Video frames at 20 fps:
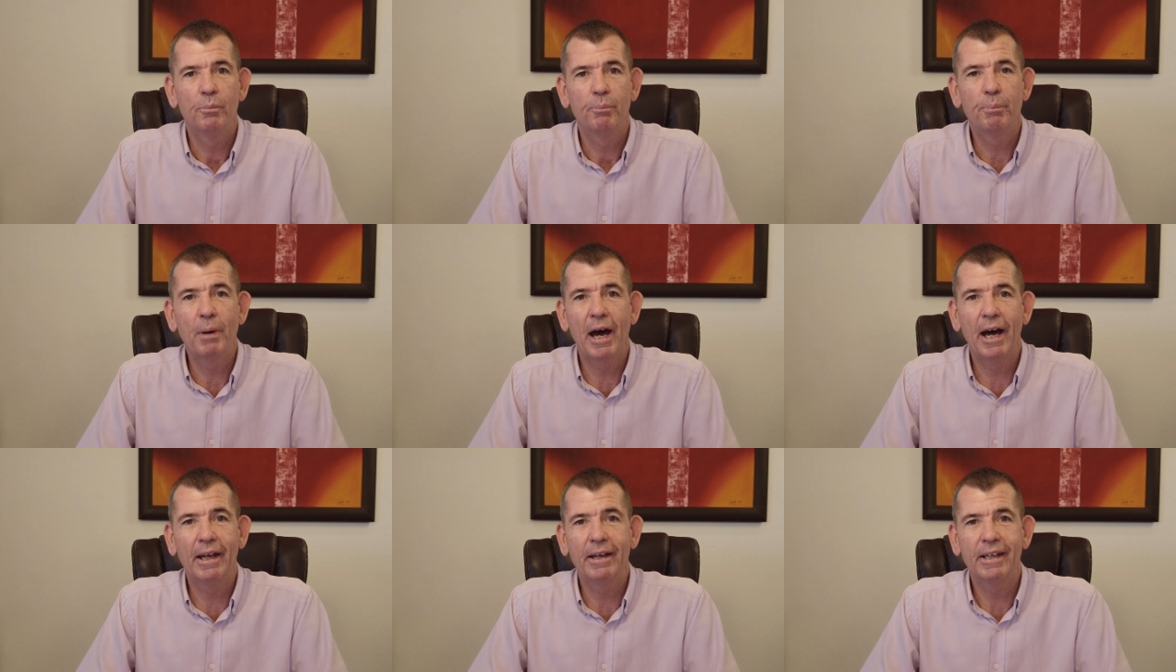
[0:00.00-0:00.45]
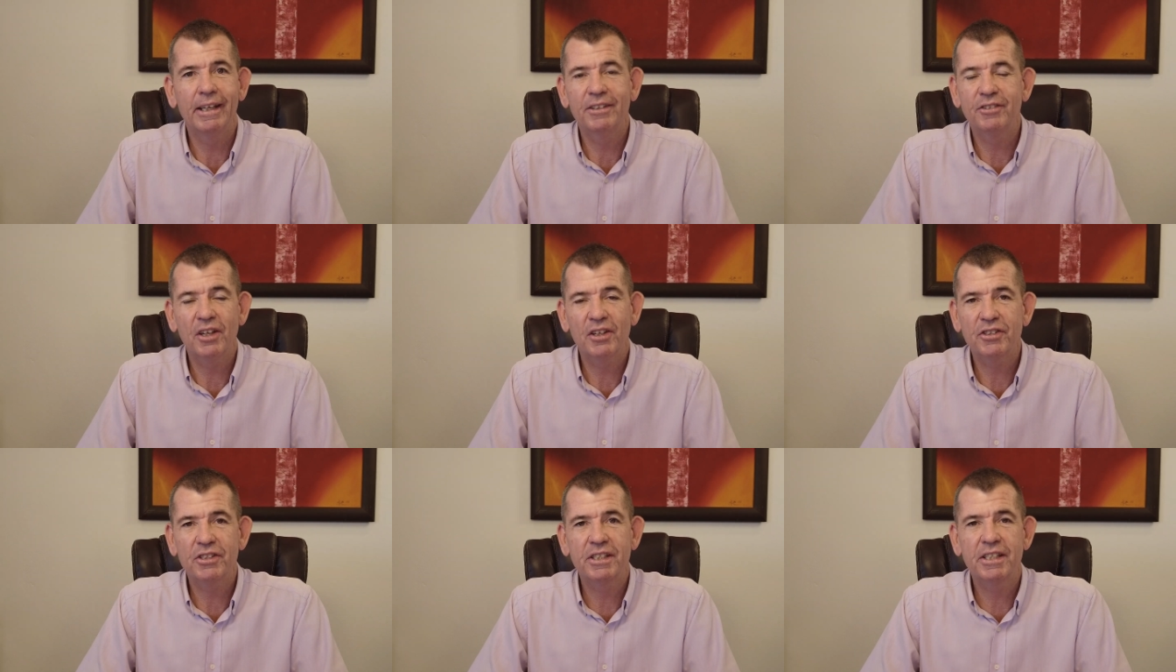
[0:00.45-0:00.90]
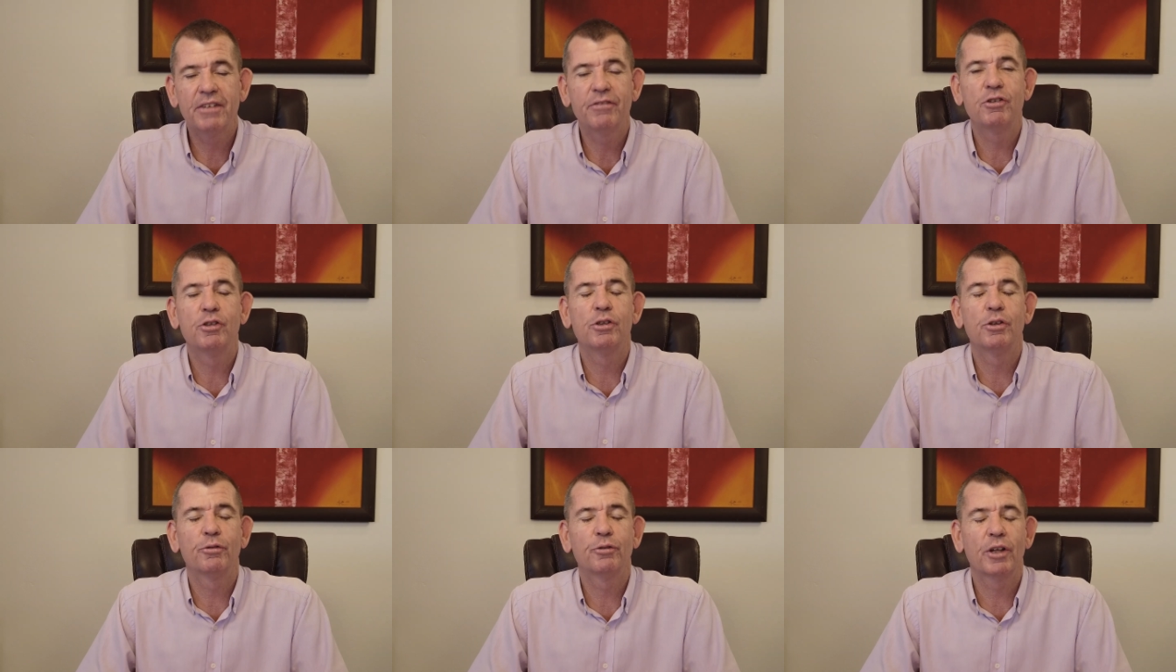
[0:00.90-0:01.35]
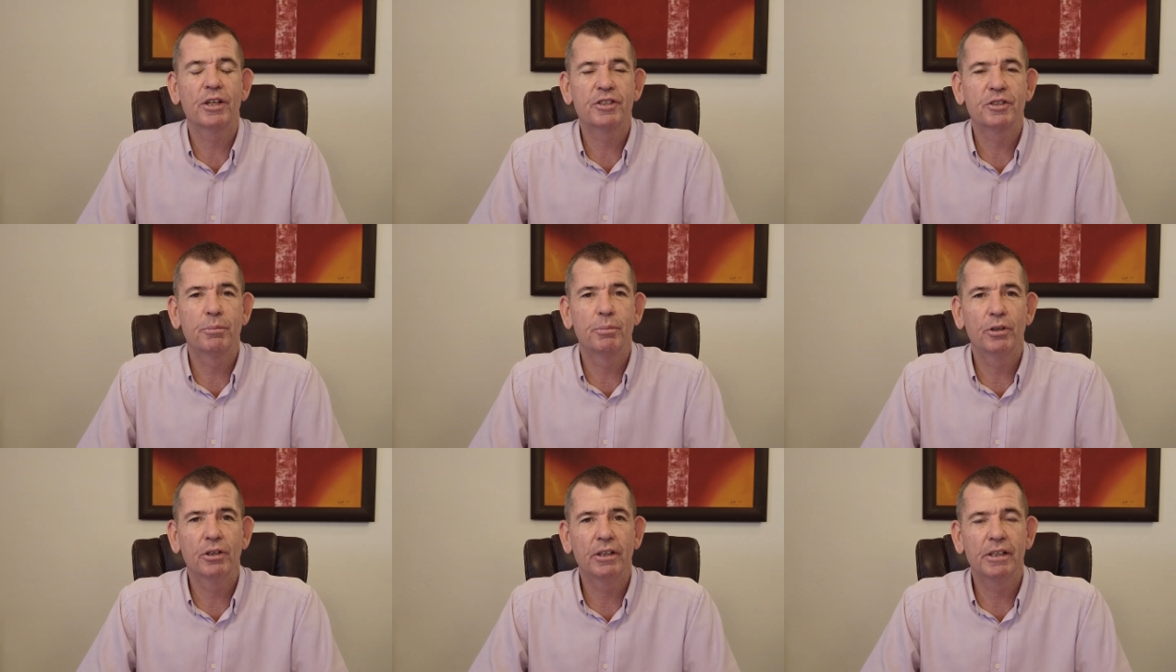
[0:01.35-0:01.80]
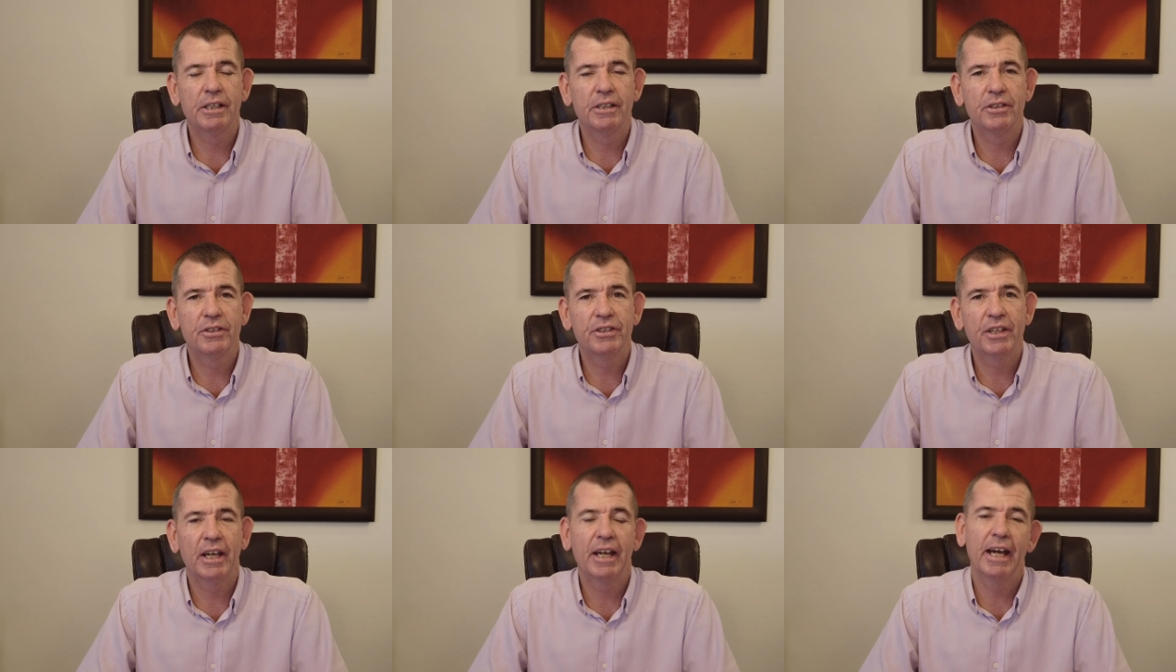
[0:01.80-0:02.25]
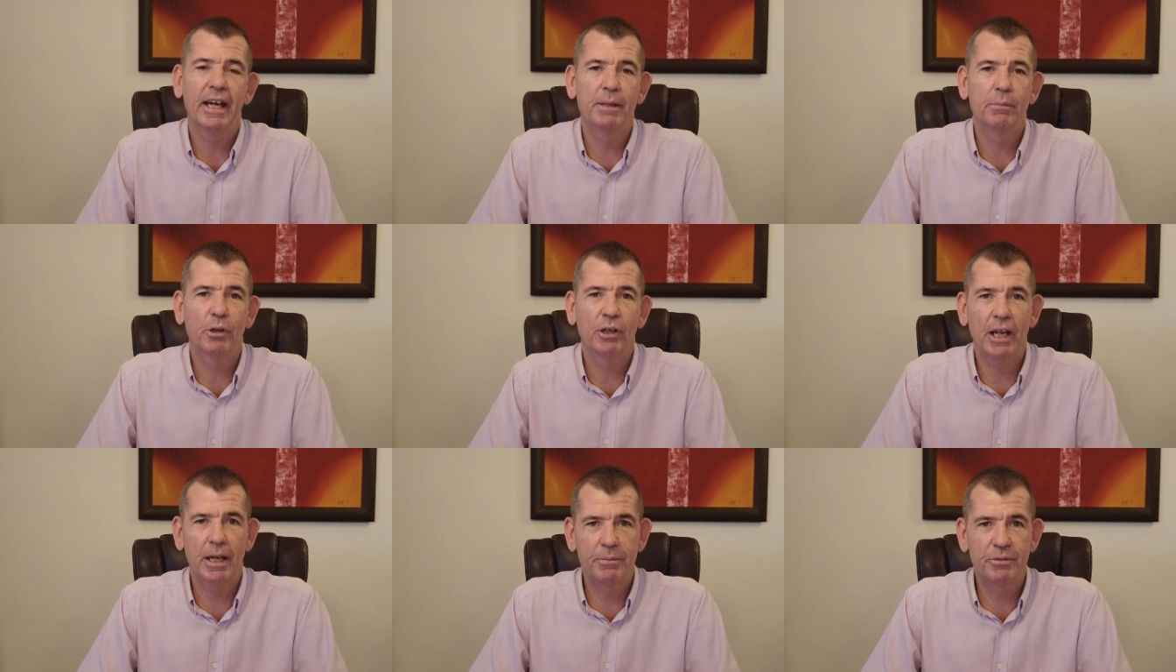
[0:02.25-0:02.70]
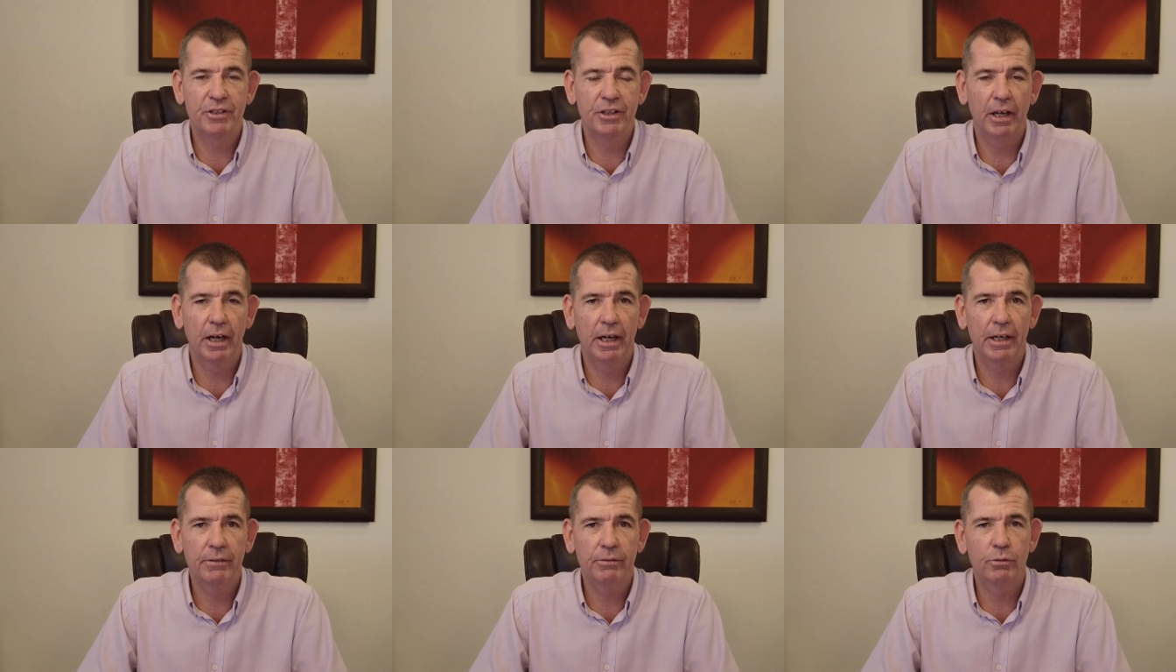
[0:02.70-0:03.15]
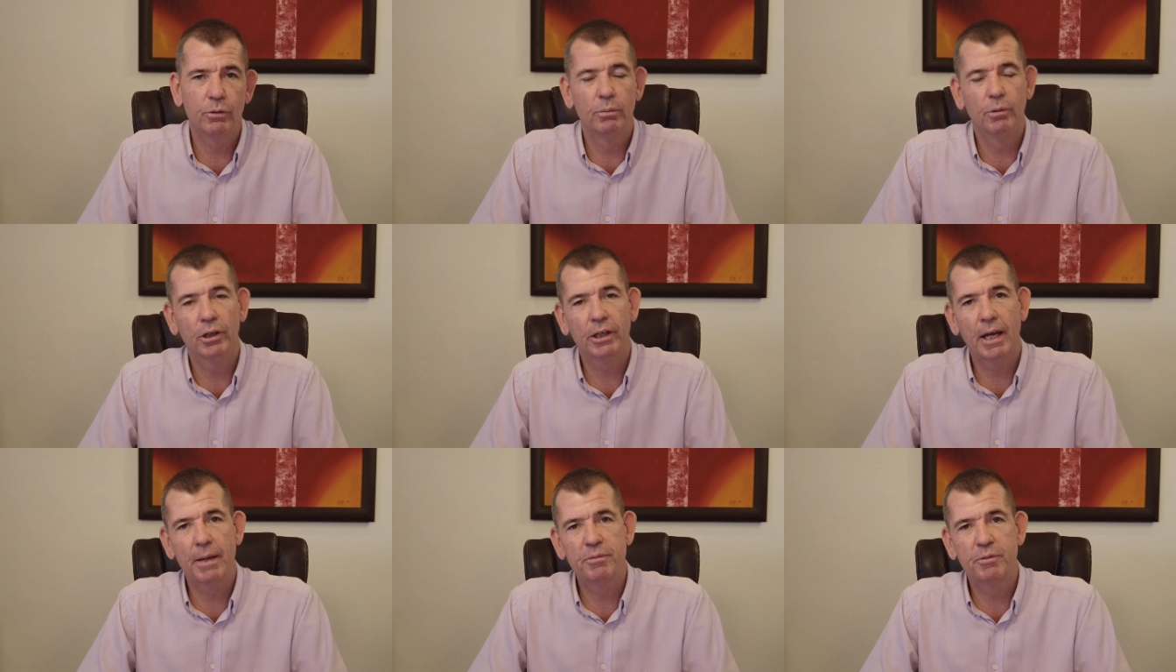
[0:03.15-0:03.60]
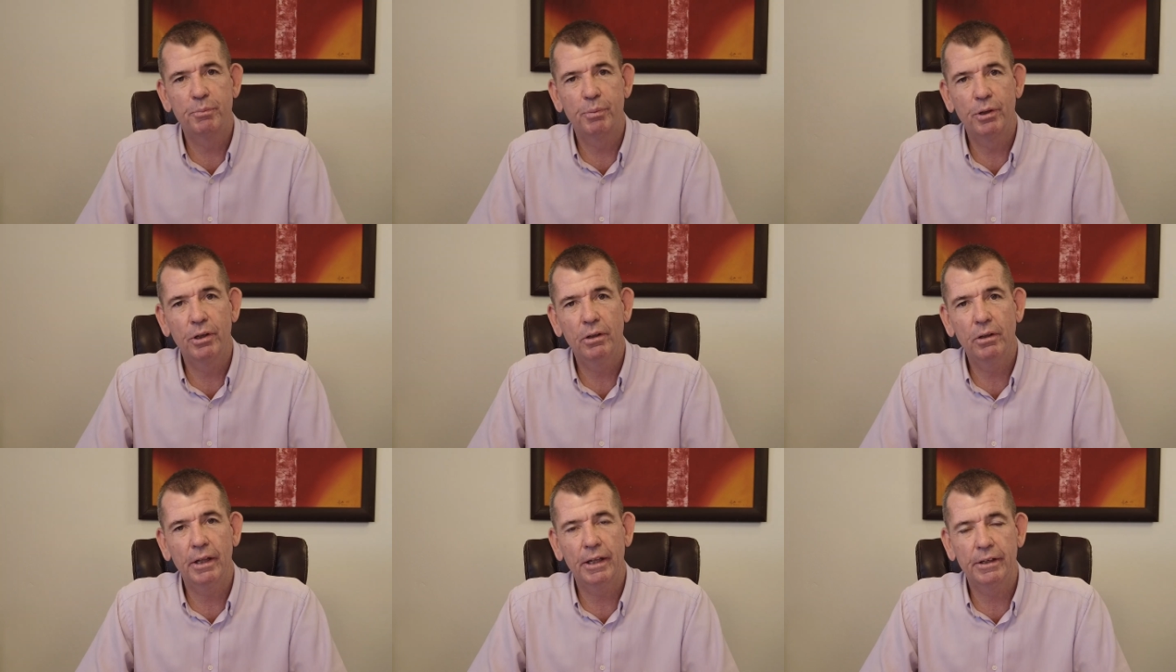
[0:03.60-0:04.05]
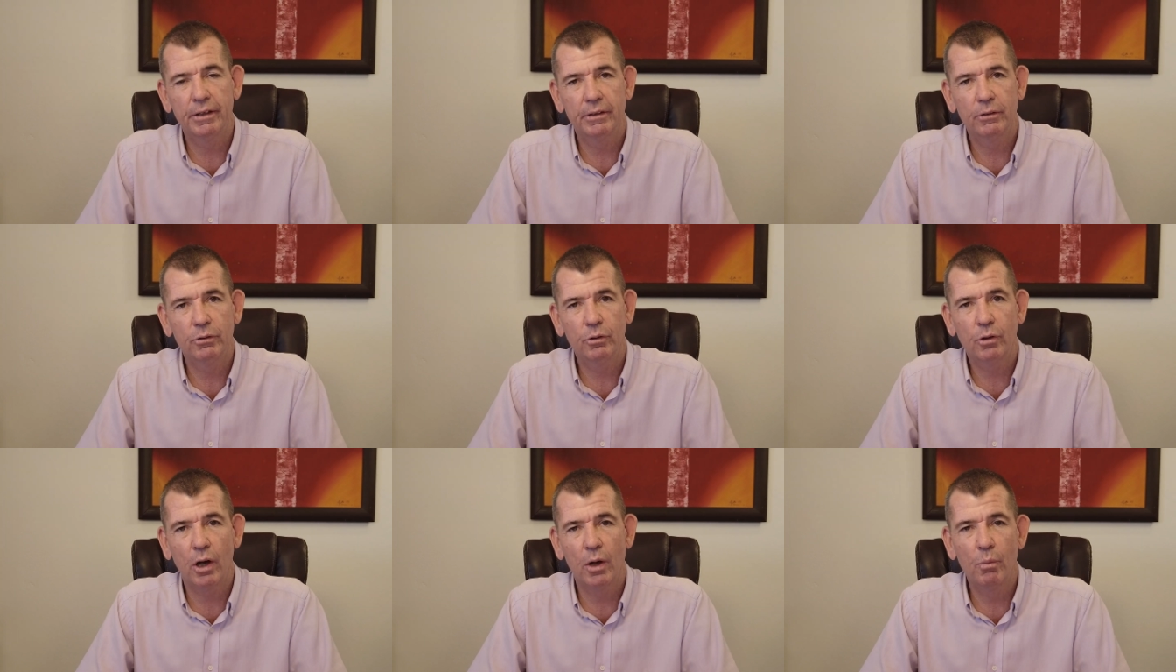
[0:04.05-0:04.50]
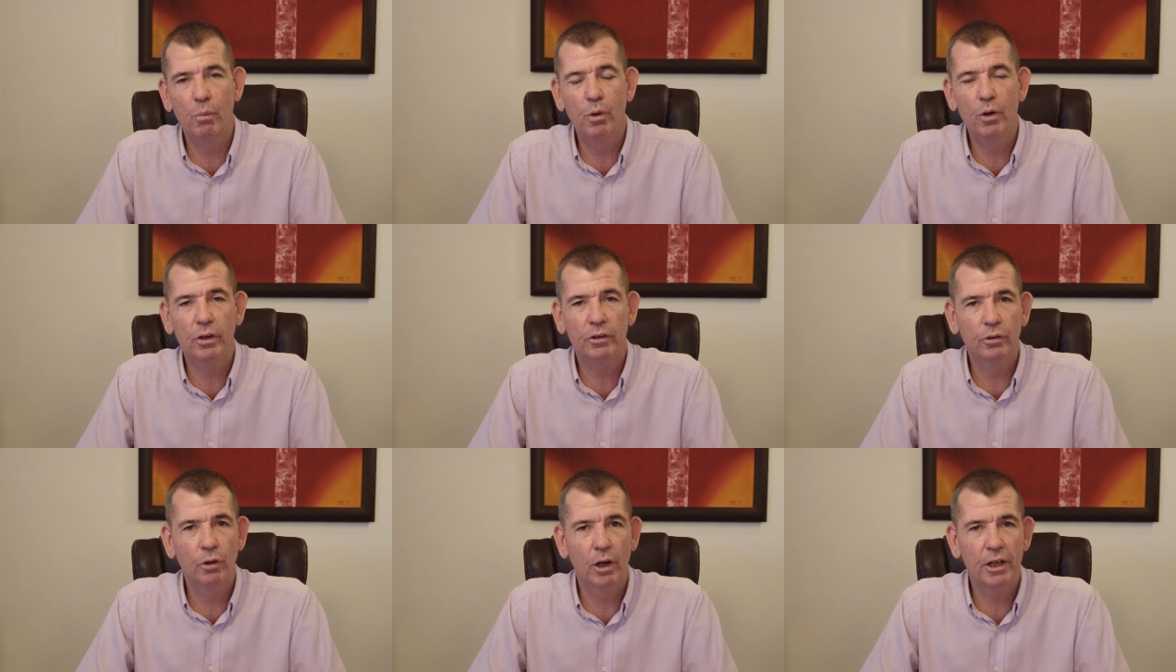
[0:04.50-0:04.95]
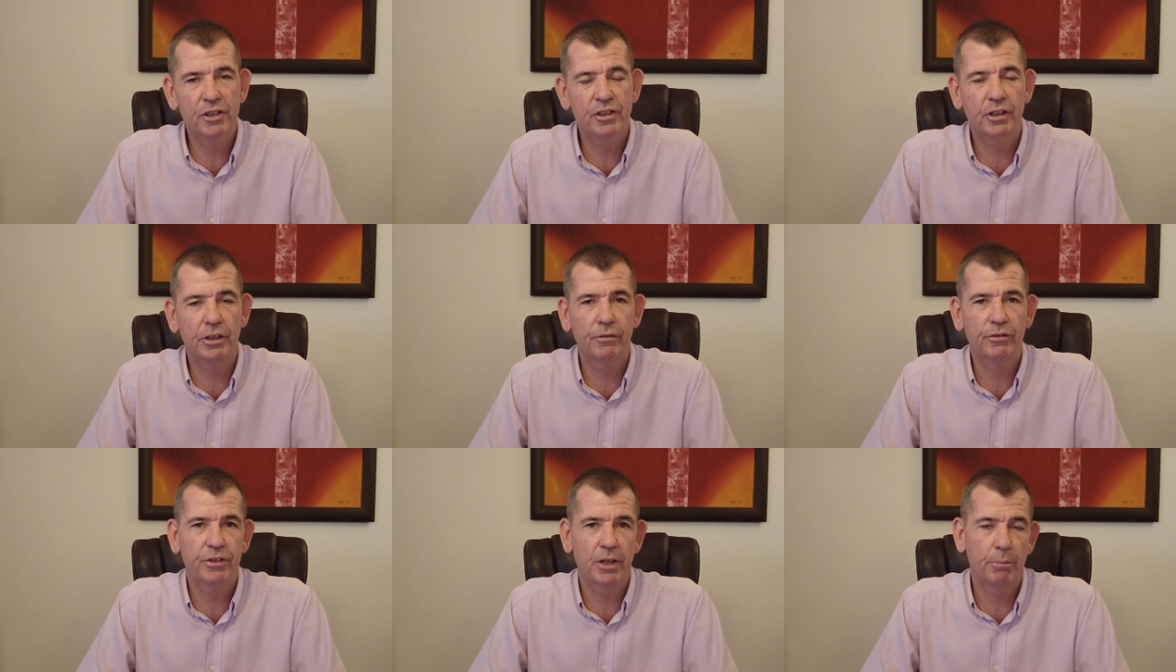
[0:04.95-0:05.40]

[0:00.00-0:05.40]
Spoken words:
But it doesn't give you the flexibility to say, hey, my name's Dave or my name's Bill, and look, I work night shifts,